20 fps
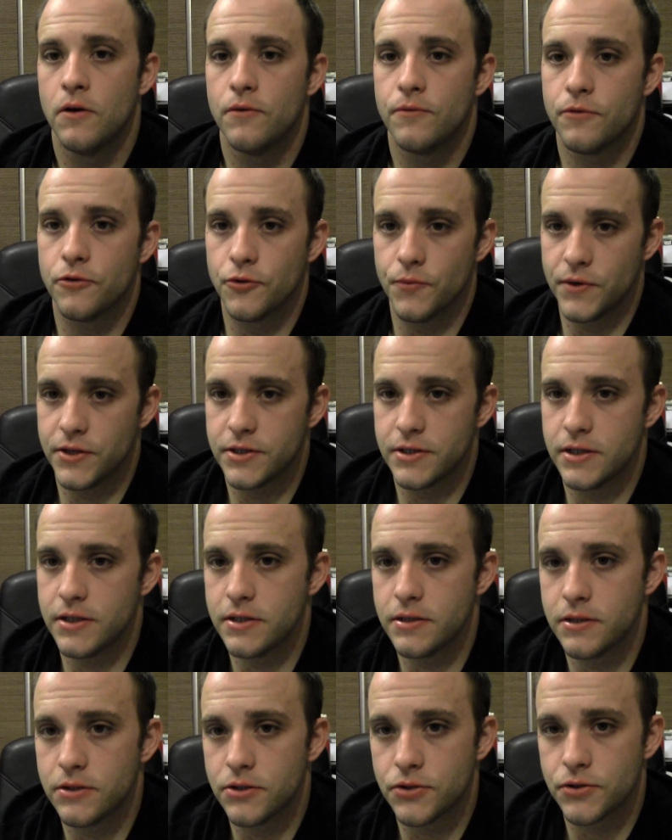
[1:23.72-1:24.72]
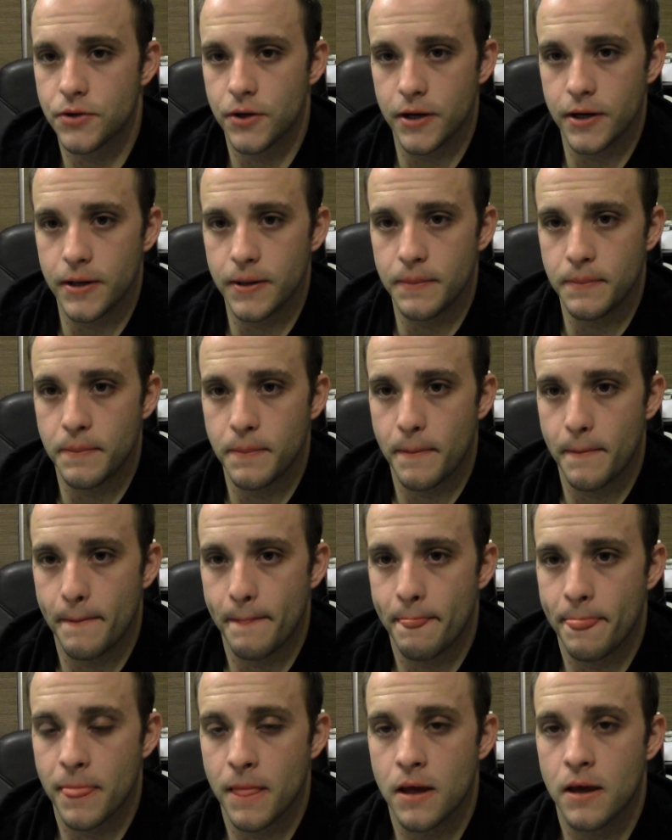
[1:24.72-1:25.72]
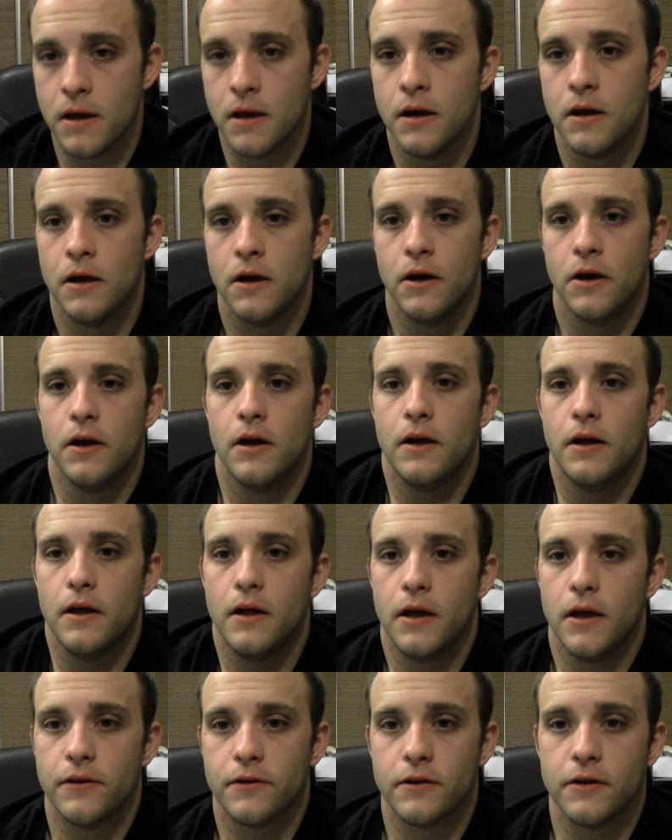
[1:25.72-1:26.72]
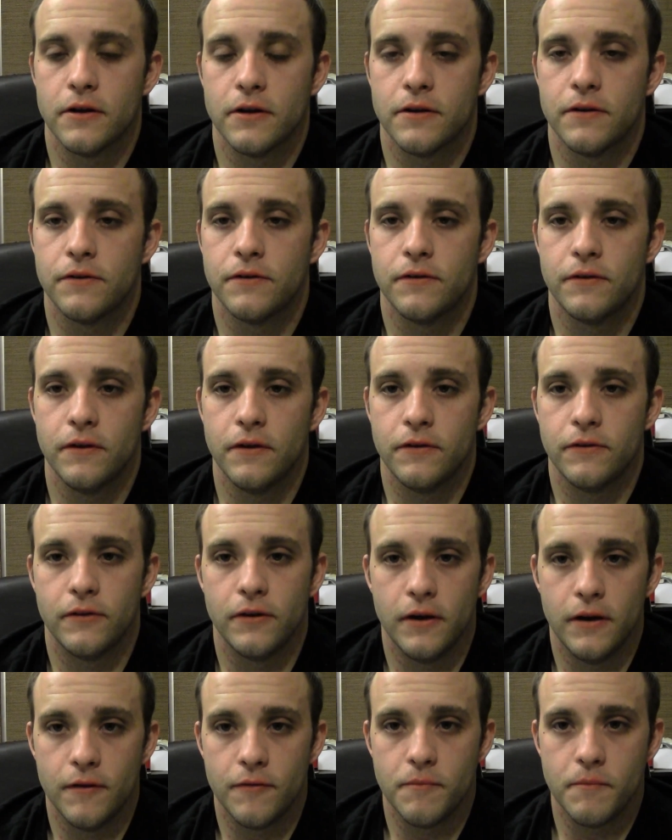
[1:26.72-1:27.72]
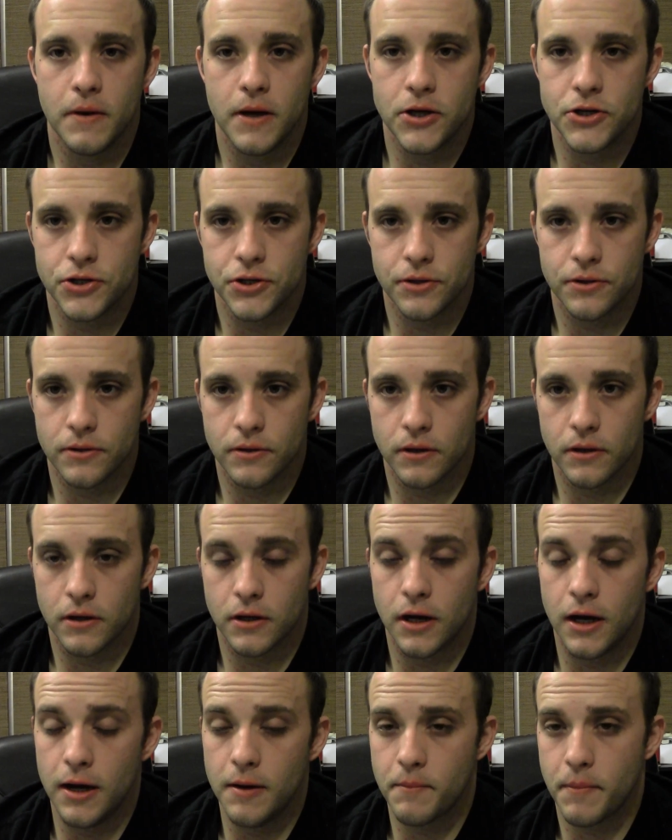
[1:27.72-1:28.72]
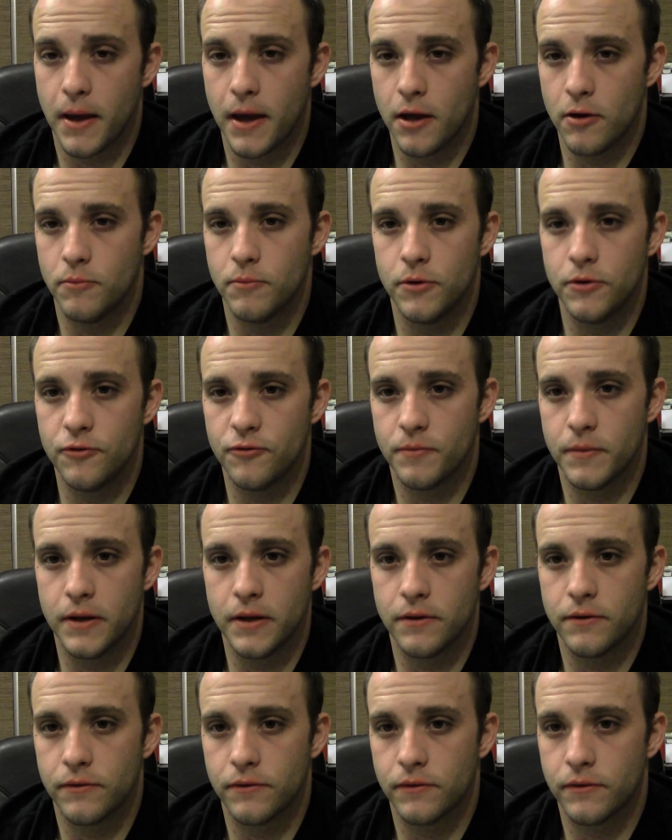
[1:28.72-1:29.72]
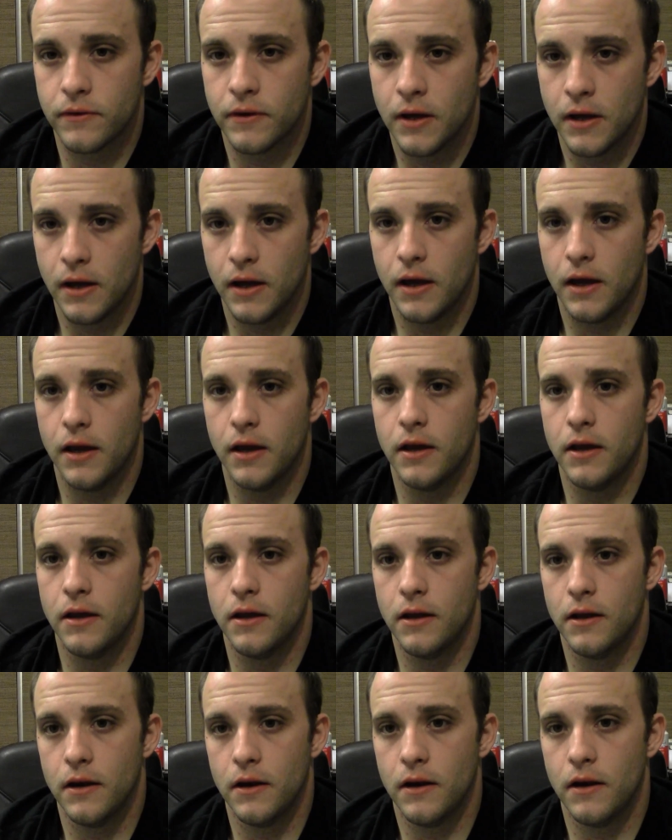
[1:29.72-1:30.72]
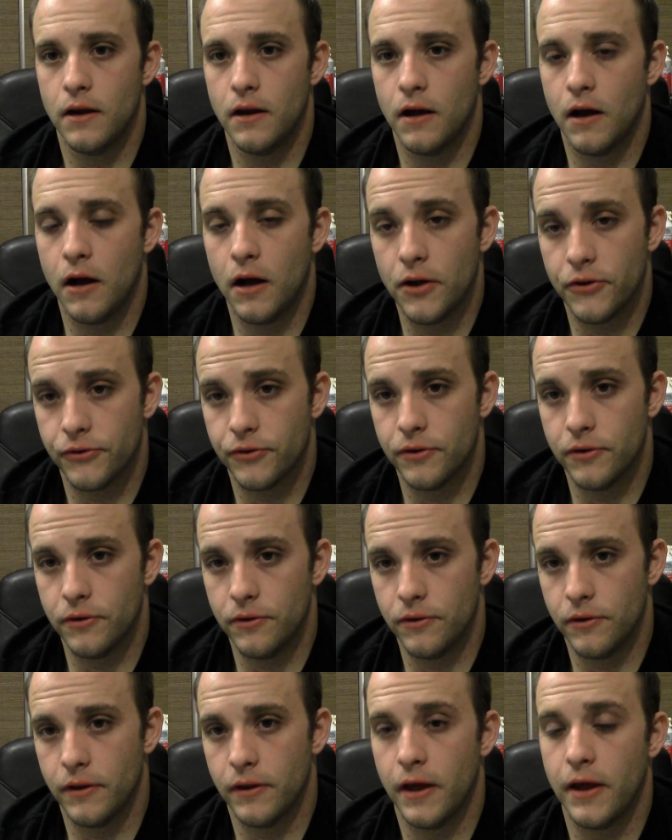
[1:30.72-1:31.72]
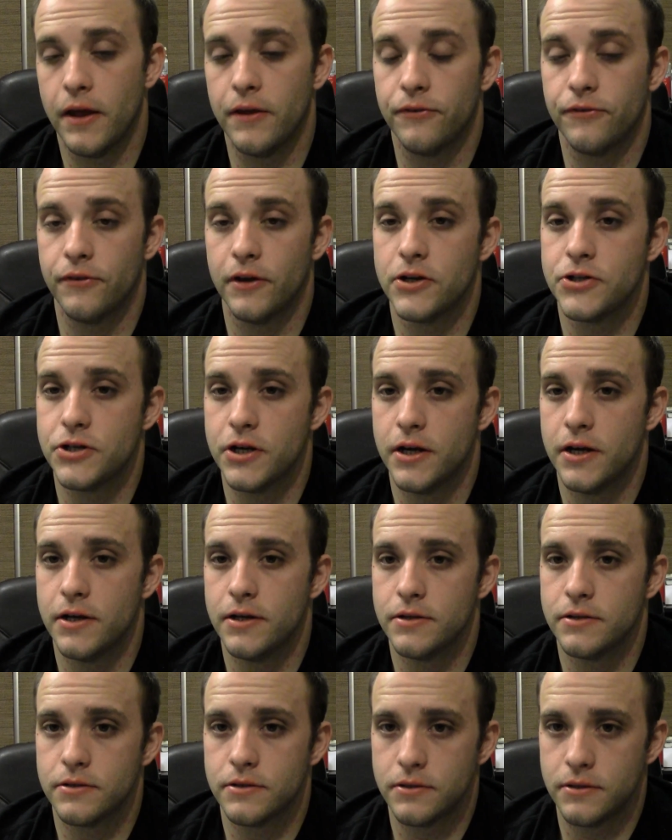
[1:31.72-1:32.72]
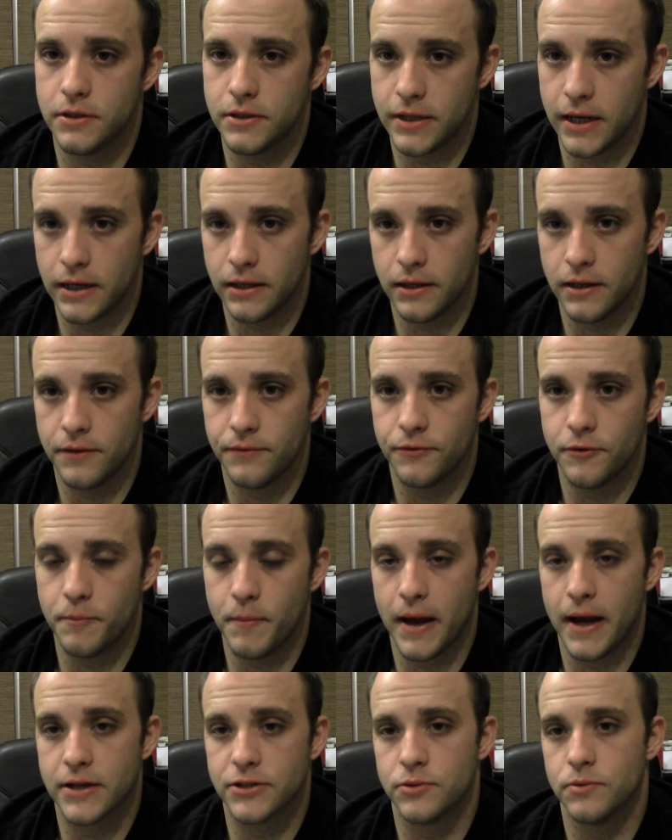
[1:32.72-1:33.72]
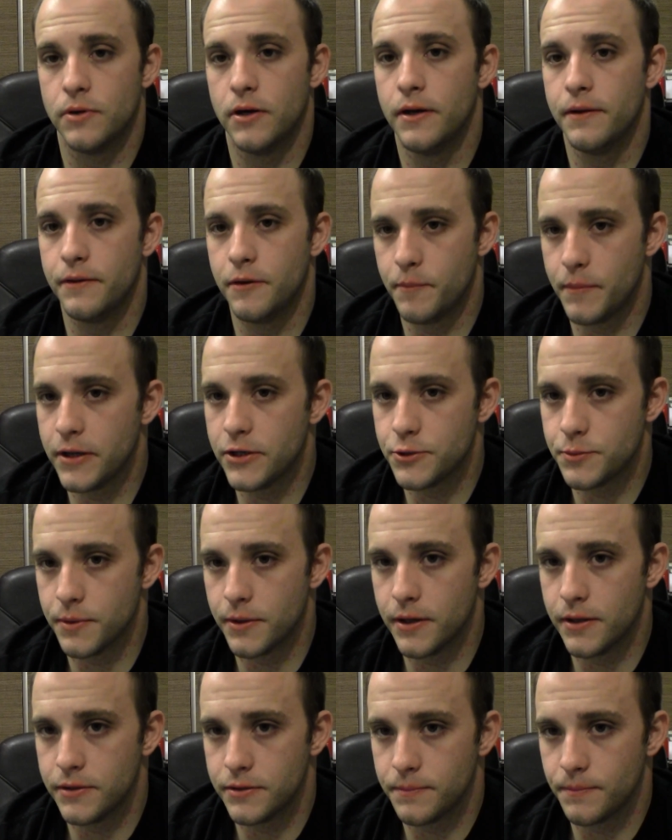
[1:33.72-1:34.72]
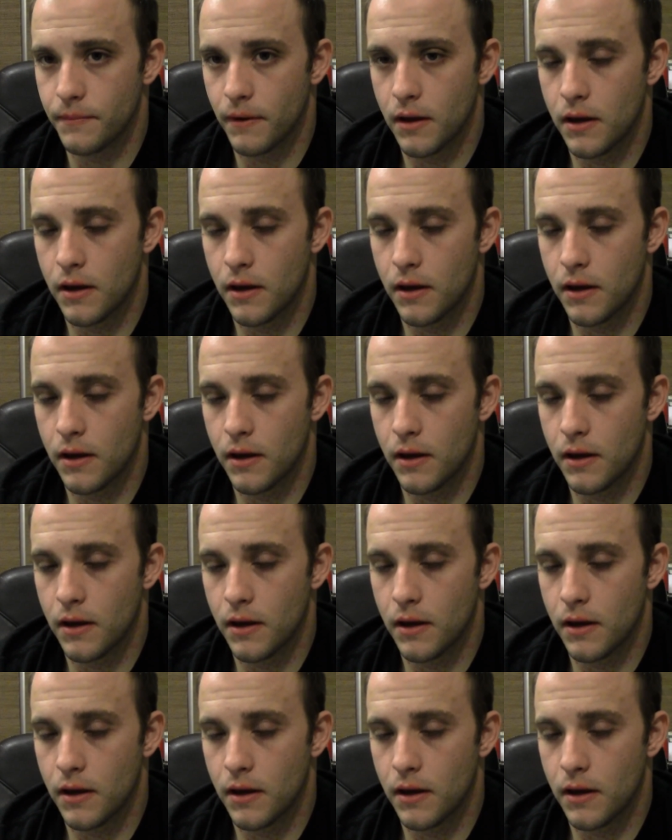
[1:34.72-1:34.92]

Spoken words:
For the resistance training, it's going to consist of major compound movements and also such as the deadlift, the back squat, the bench press.